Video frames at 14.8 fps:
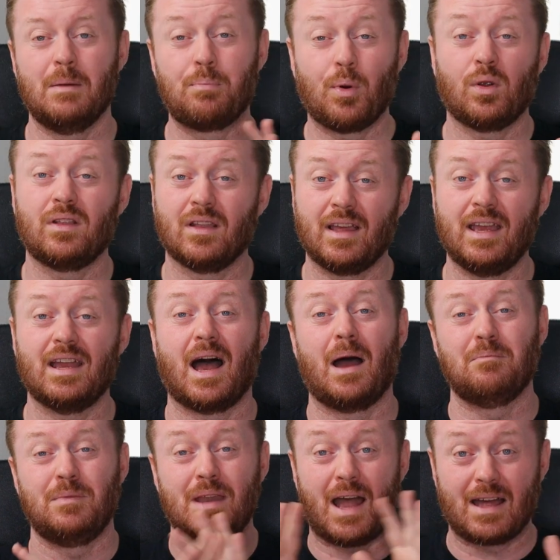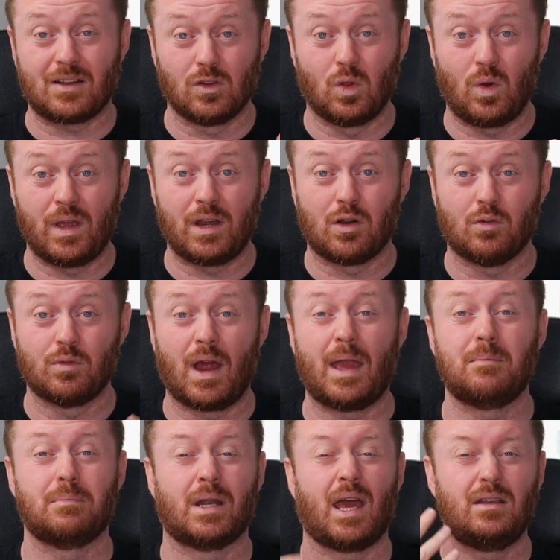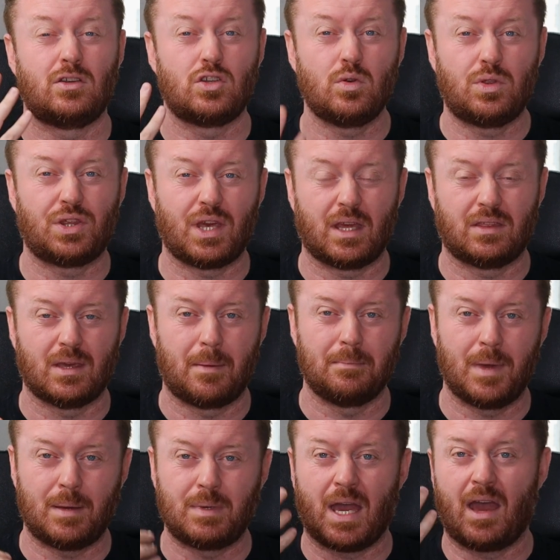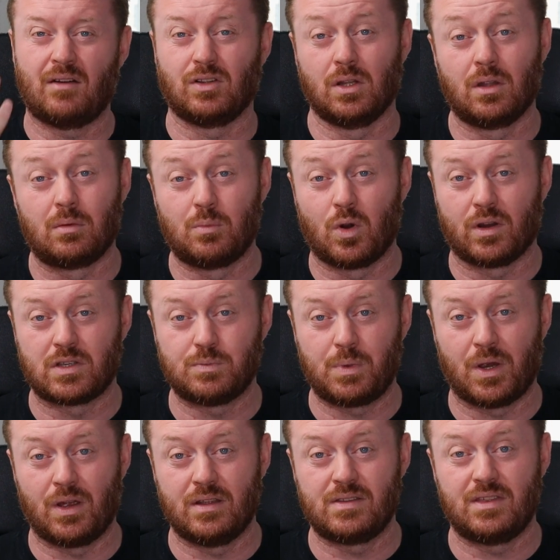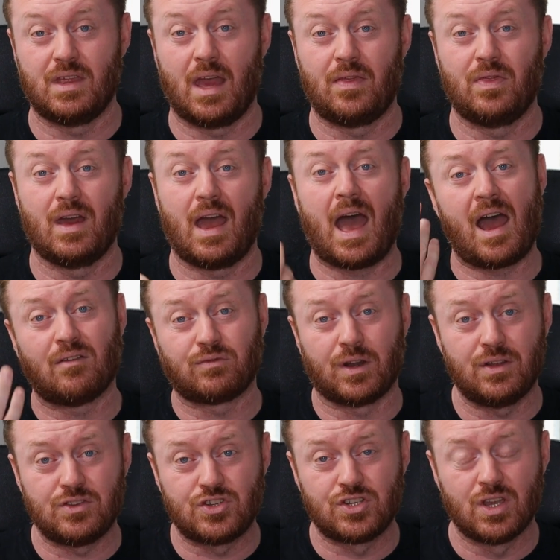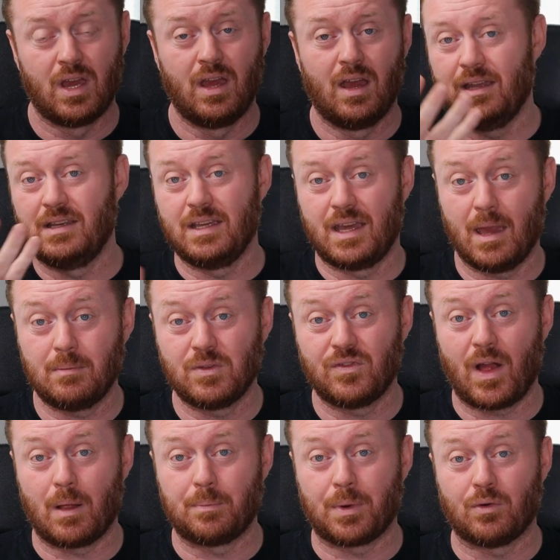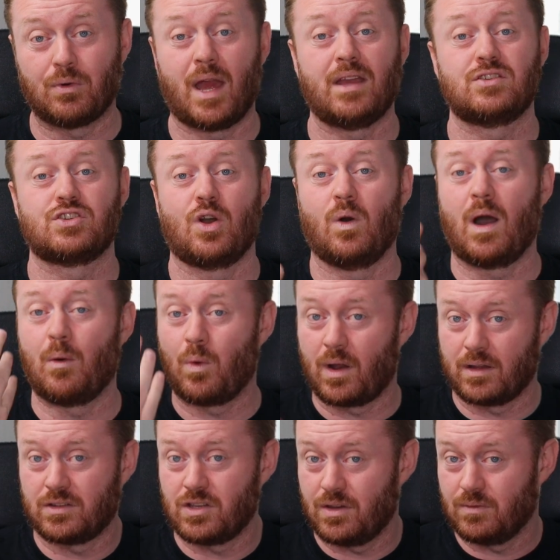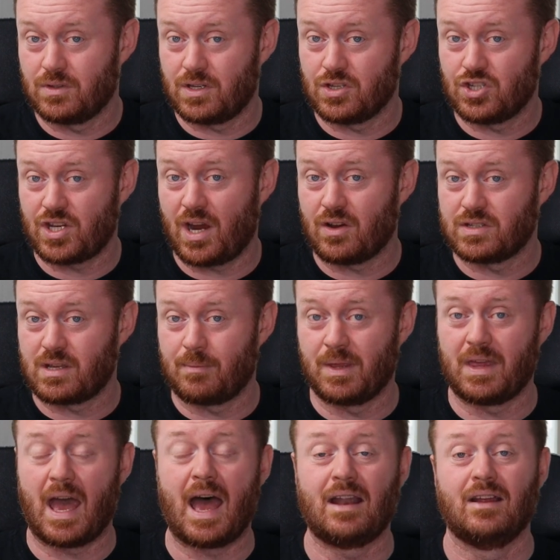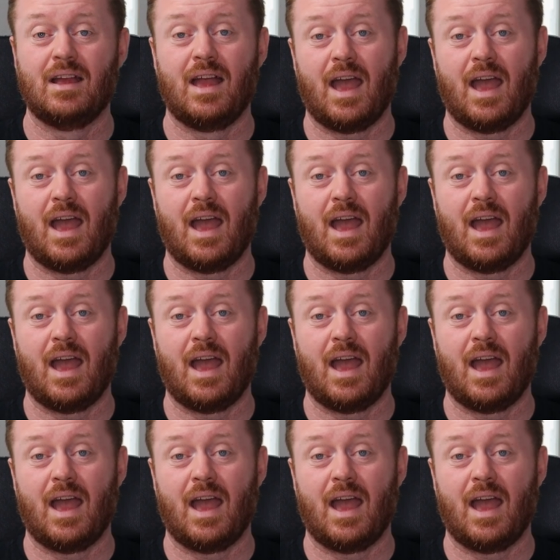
Importantly, I'm not a lawyer, right? But I do think that maybe I have a little more experience than the average indie game developer, right? So I wanted to, to share some of that.